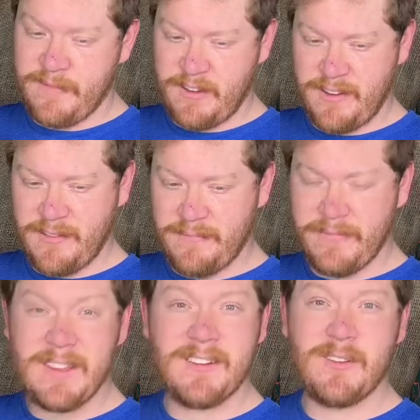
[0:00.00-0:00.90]
Well,
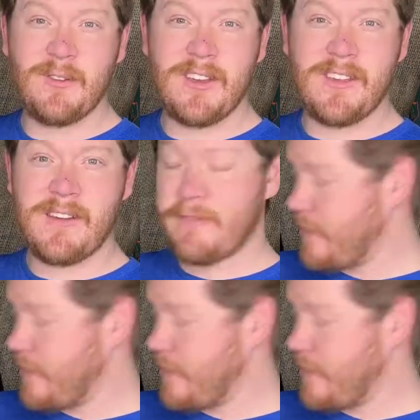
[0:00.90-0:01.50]
I didn't do any of that for